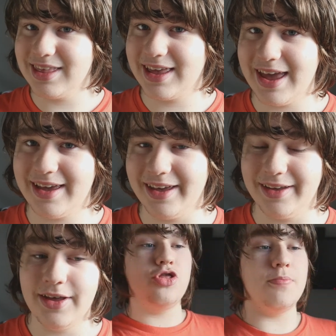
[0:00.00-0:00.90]
the kicker.
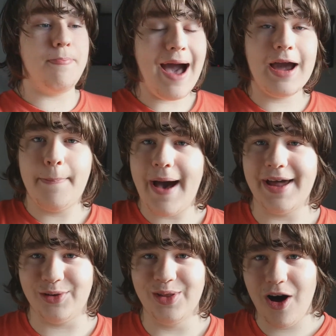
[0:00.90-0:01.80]
The back
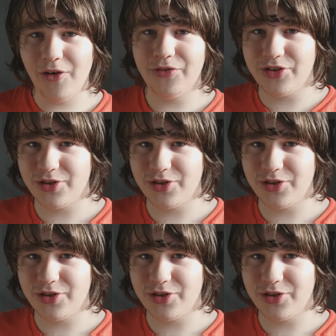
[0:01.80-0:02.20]
panel of the